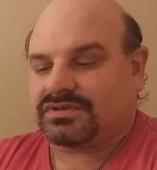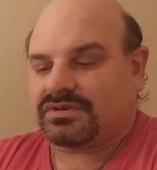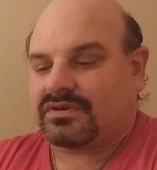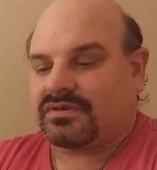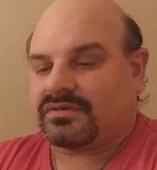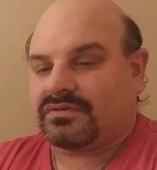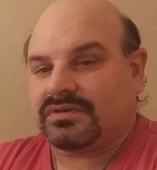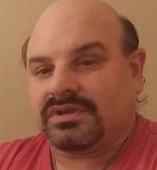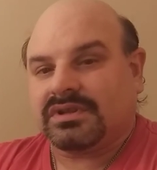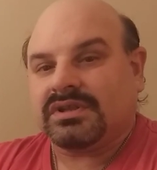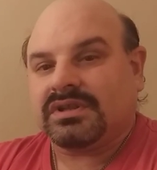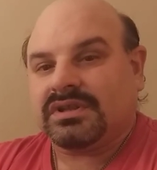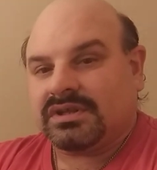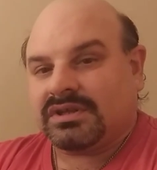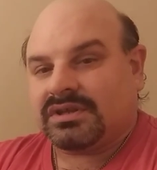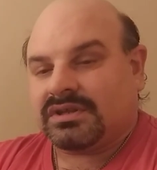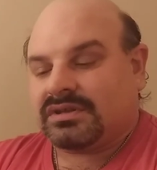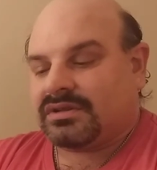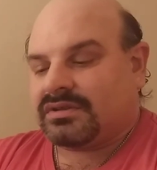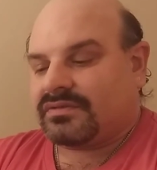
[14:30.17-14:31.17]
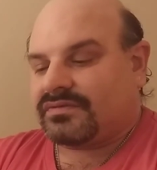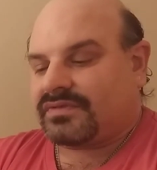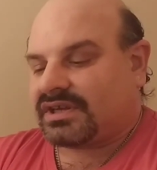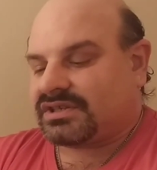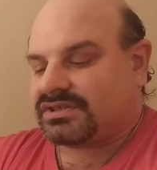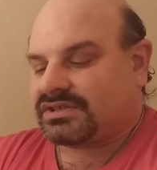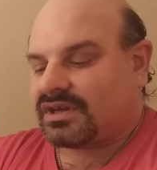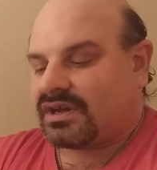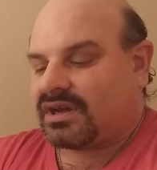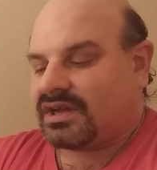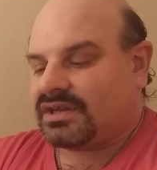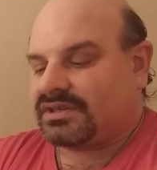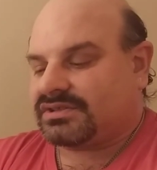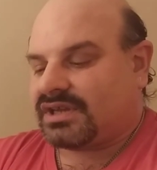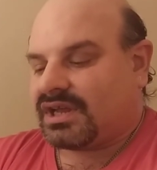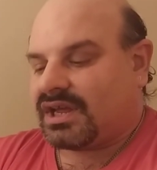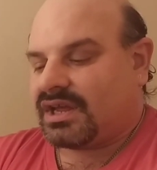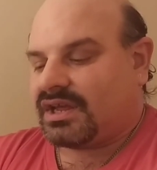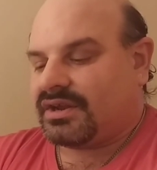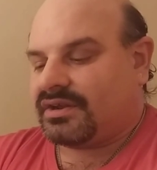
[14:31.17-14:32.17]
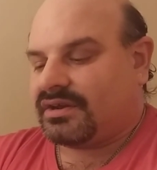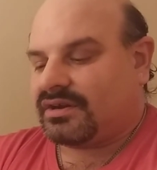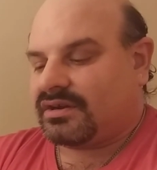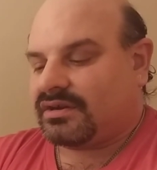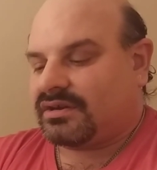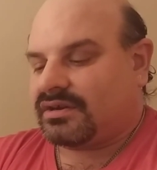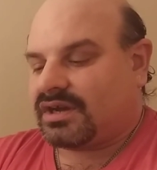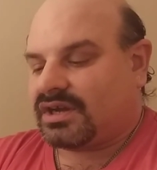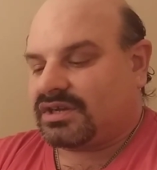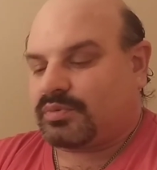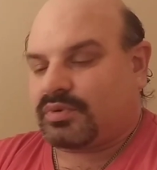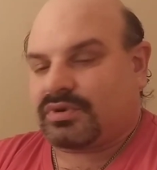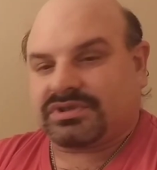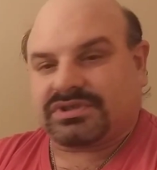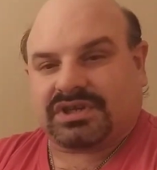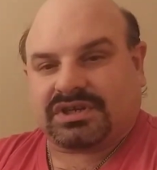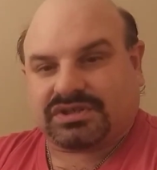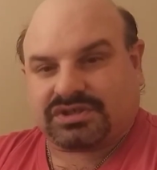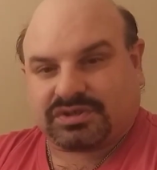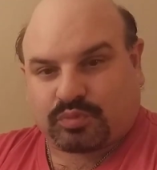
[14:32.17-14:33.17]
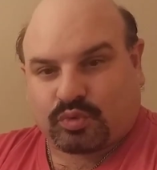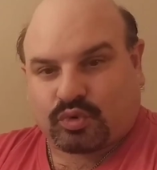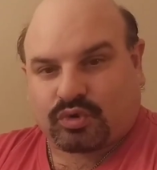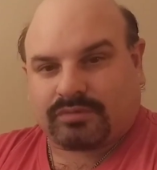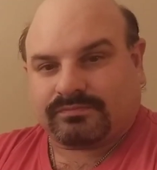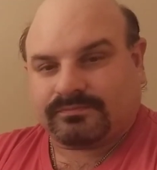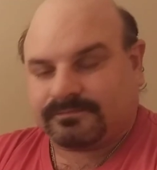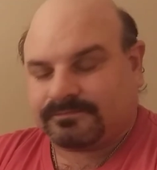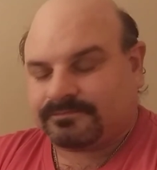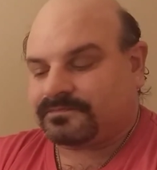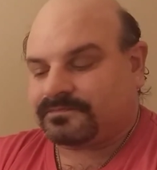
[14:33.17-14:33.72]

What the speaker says: So thanks, guys, and I appreciate the support.